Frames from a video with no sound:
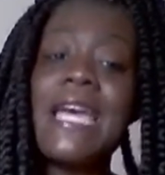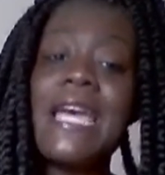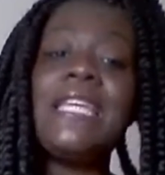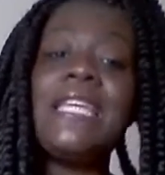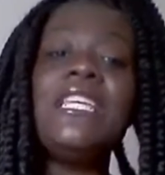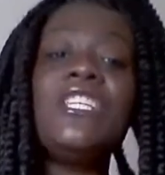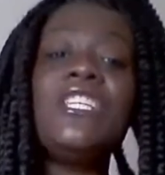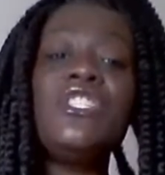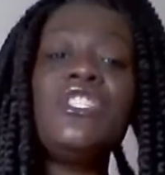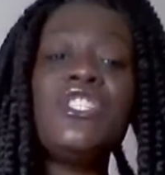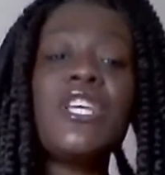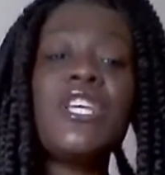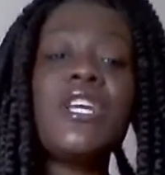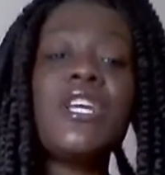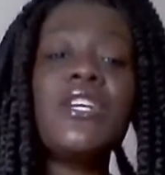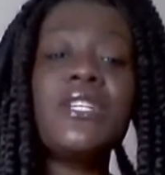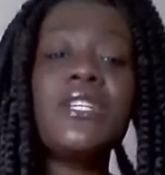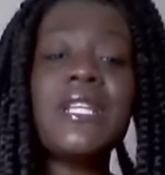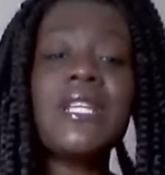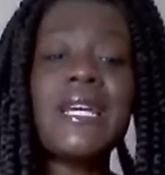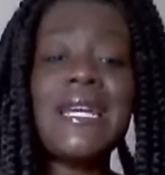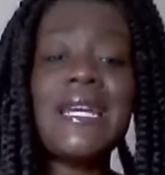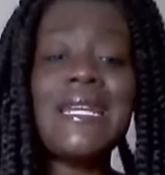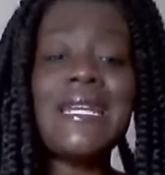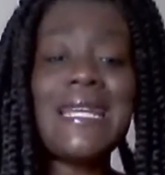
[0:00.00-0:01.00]
Each
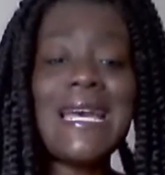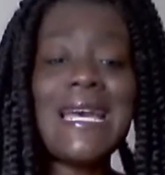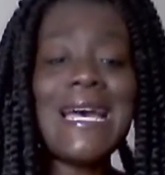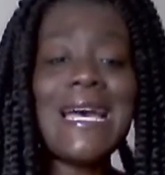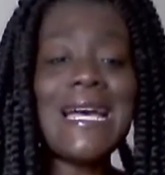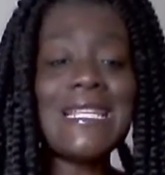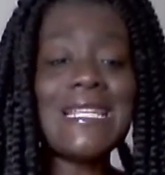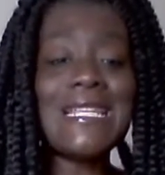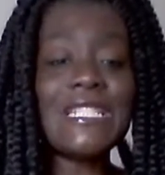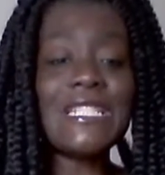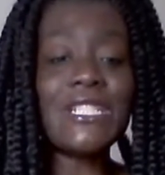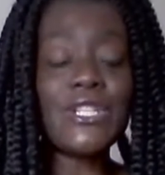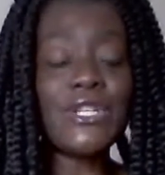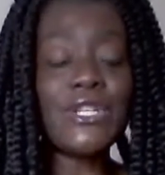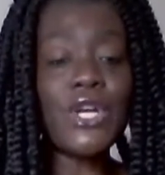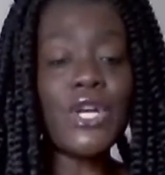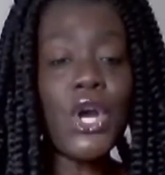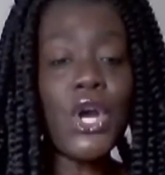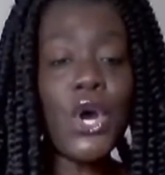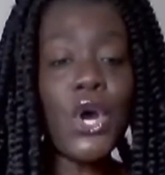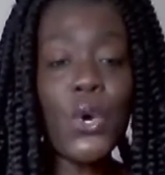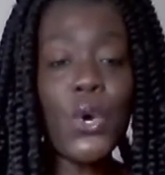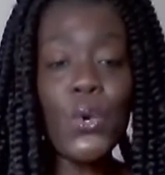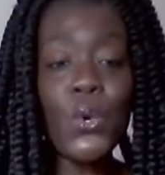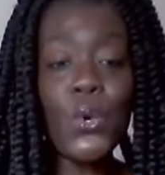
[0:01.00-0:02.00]
airline has their
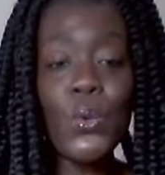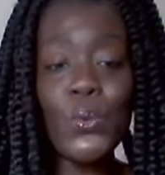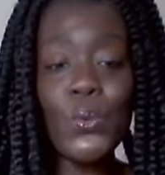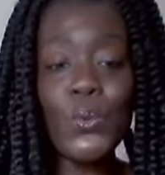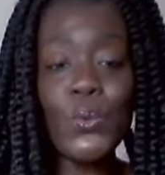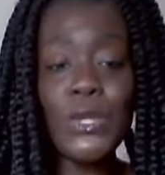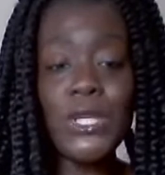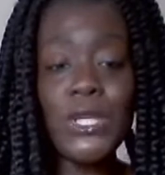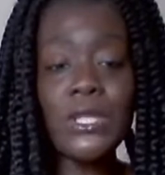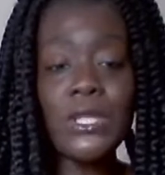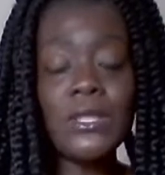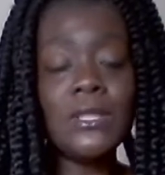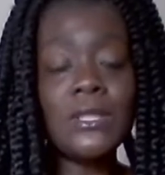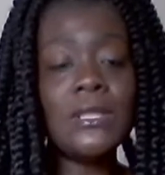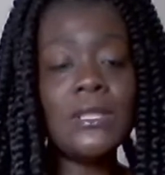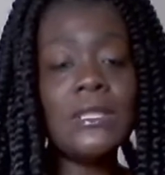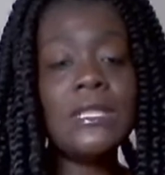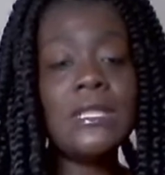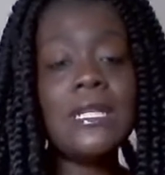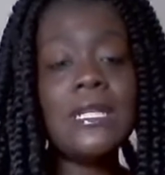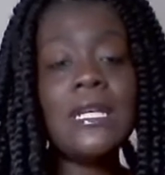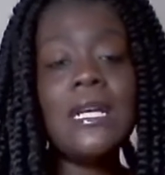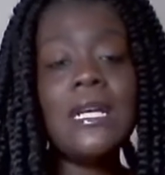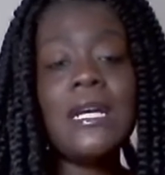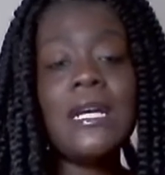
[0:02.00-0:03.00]
own
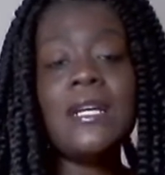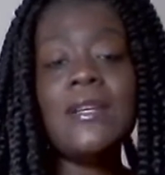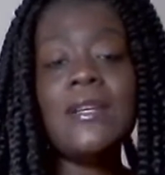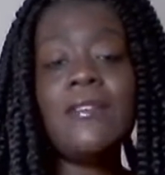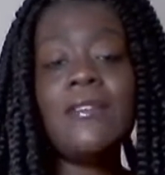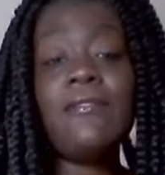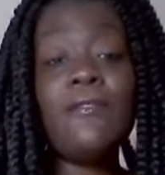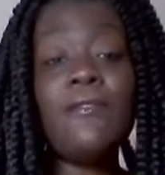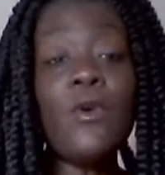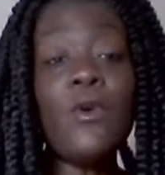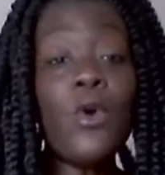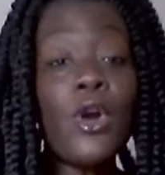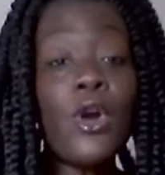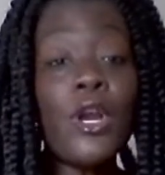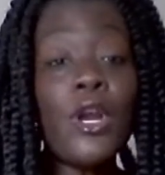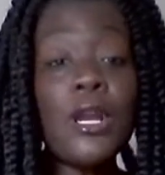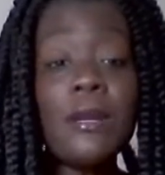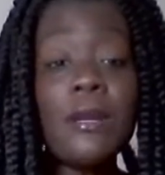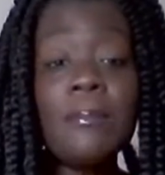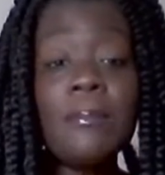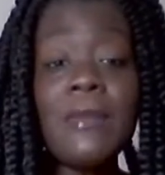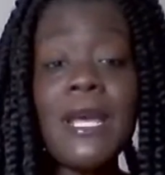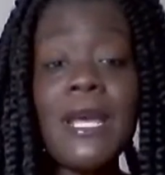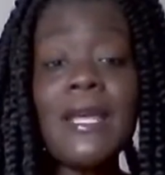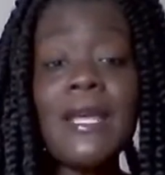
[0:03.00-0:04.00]

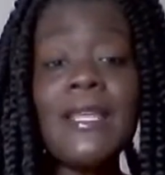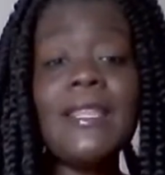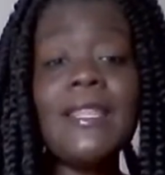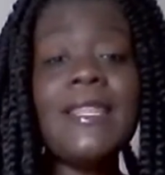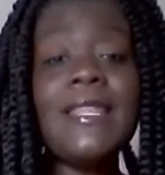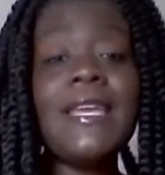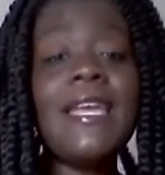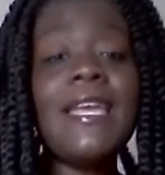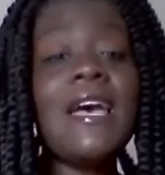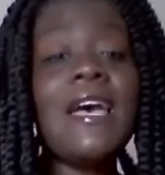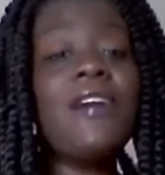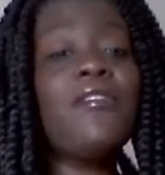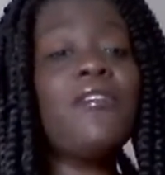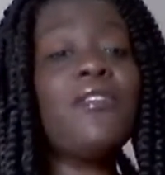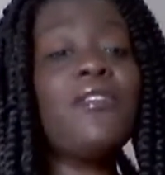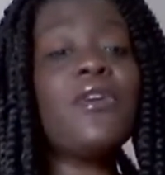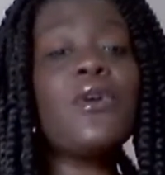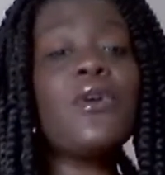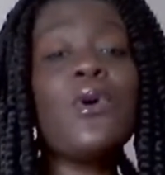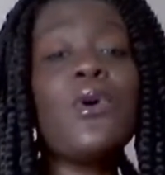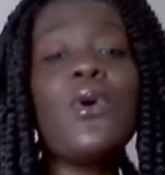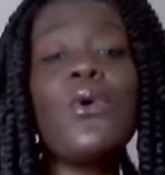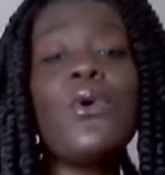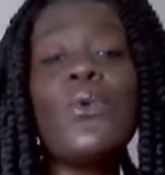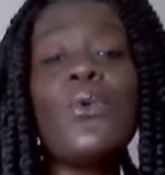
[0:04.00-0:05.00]
form, they have
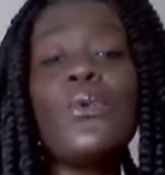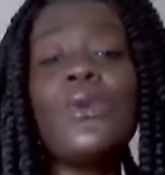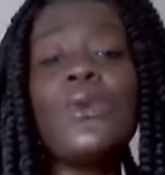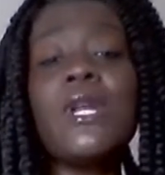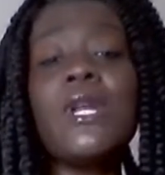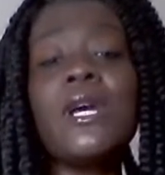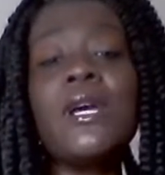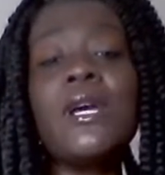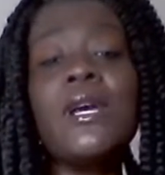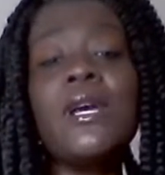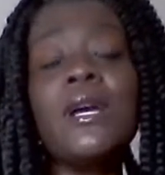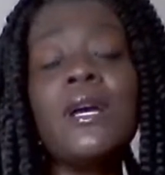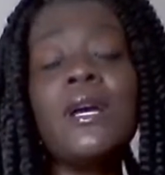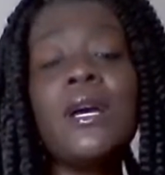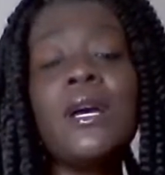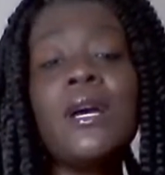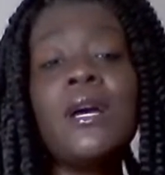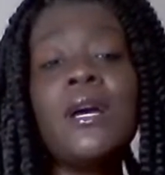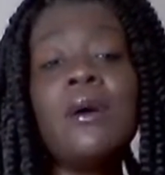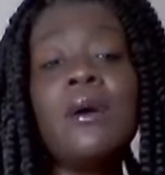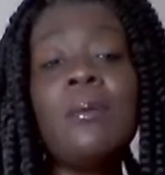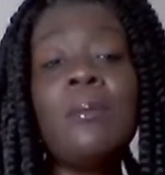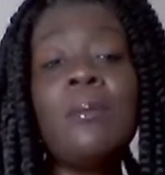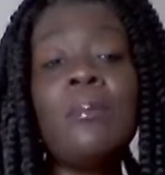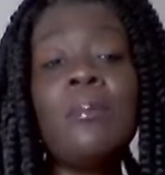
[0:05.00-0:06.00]
their own
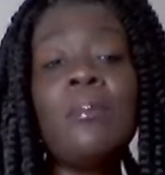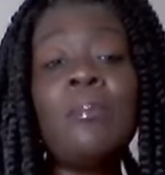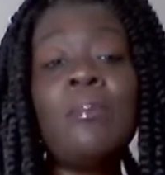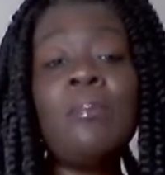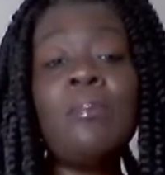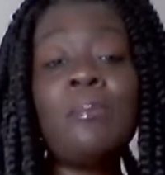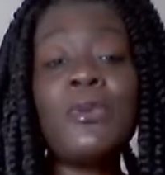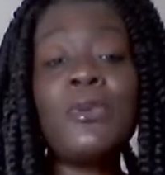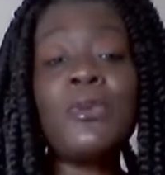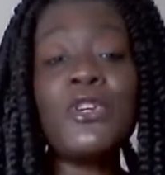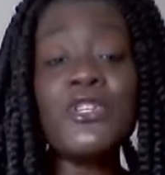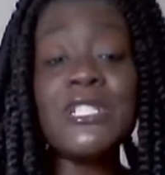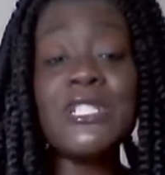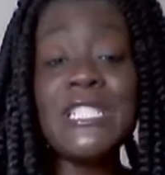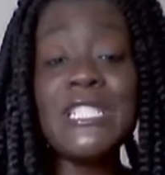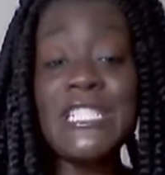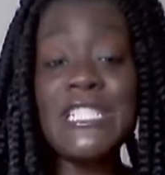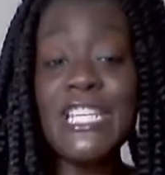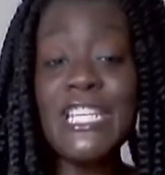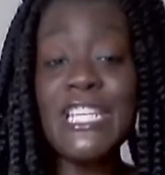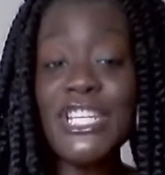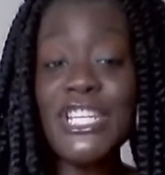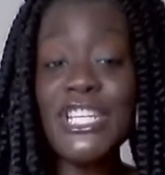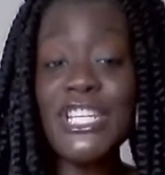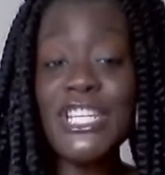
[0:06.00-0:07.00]

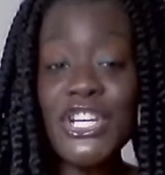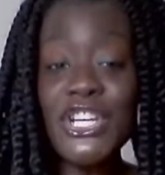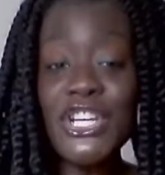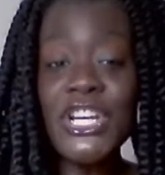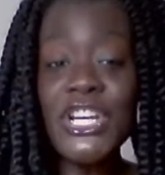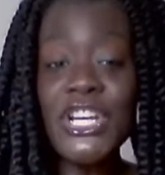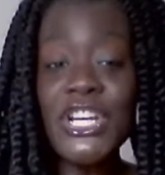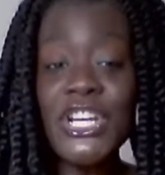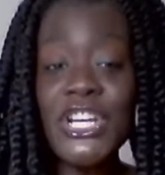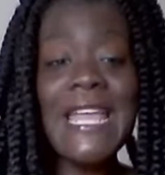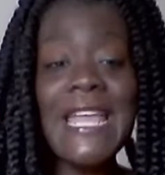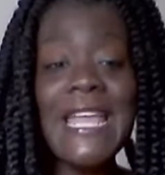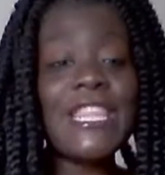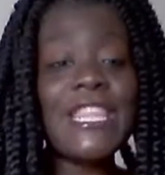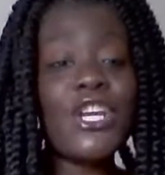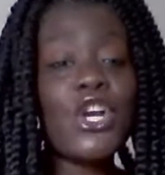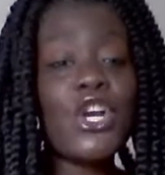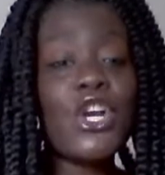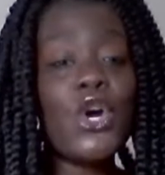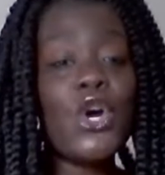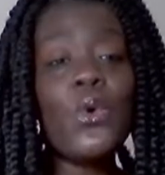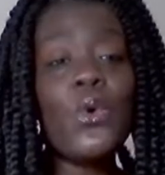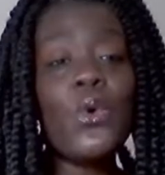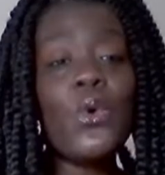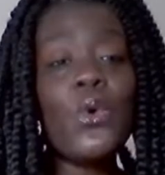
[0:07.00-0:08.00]
procedure and
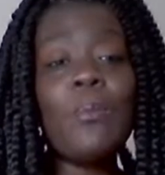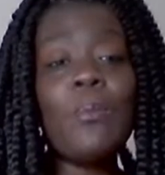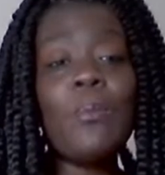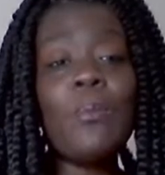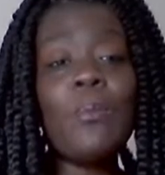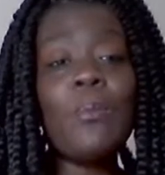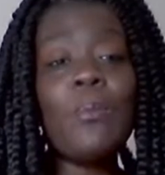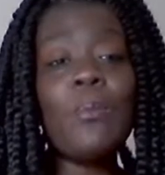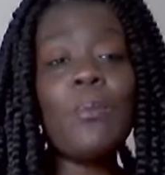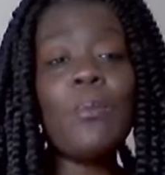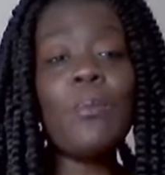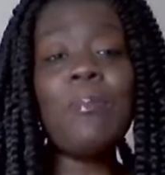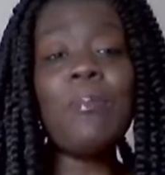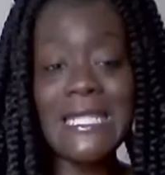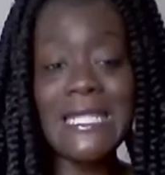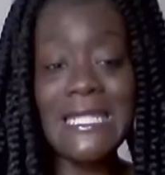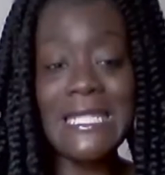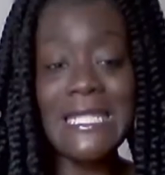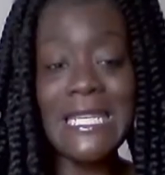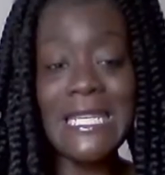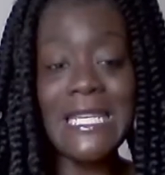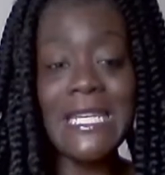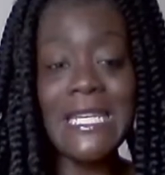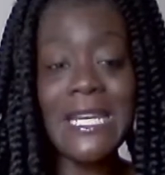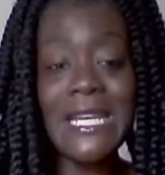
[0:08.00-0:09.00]
their own
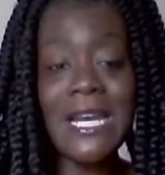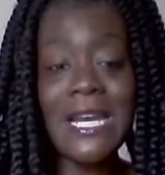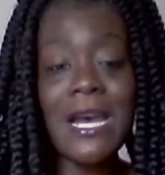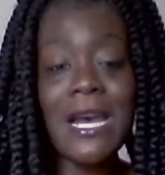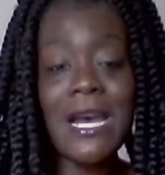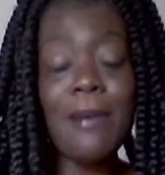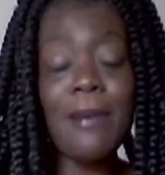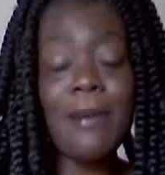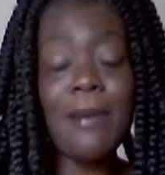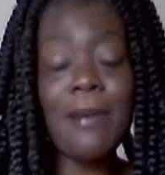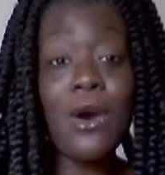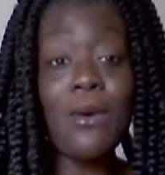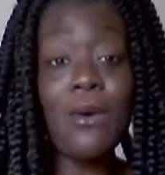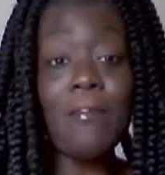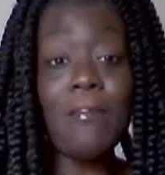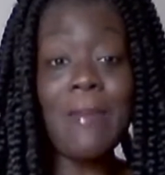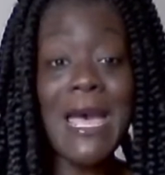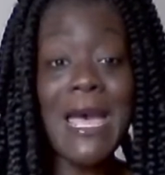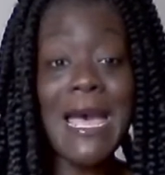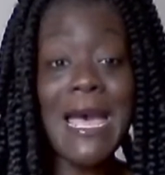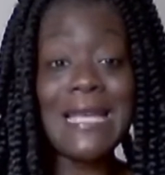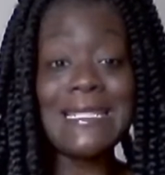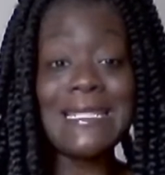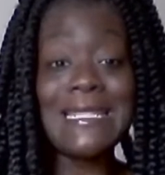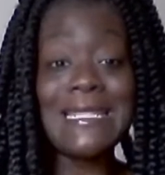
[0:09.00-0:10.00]
policy
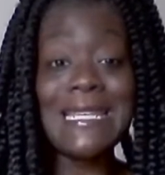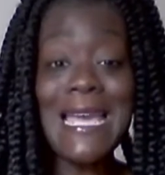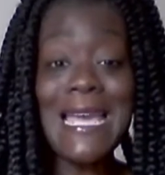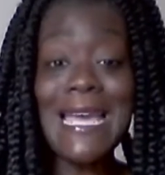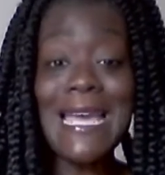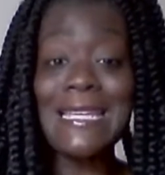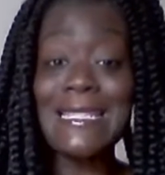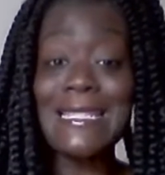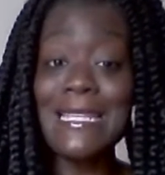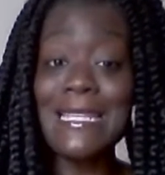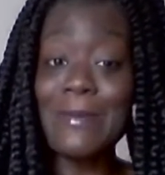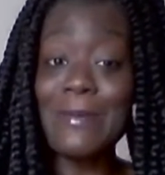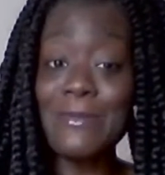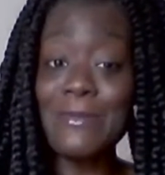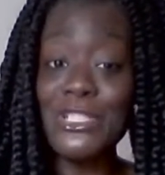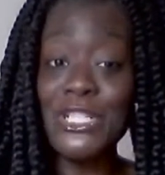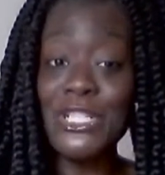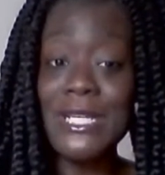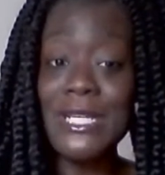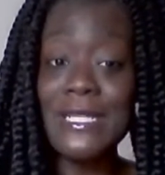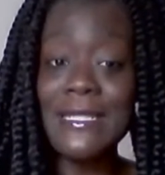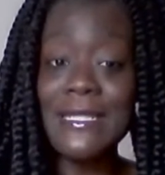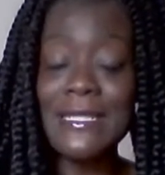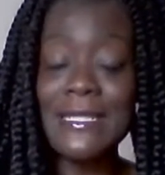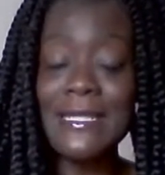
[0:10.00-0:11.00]
about mask
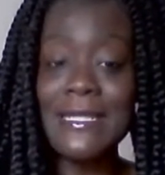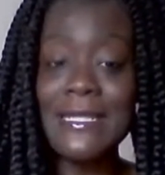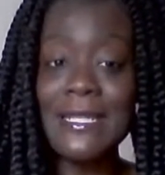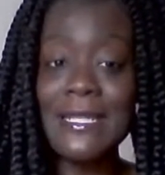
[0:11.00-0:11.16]
exemption.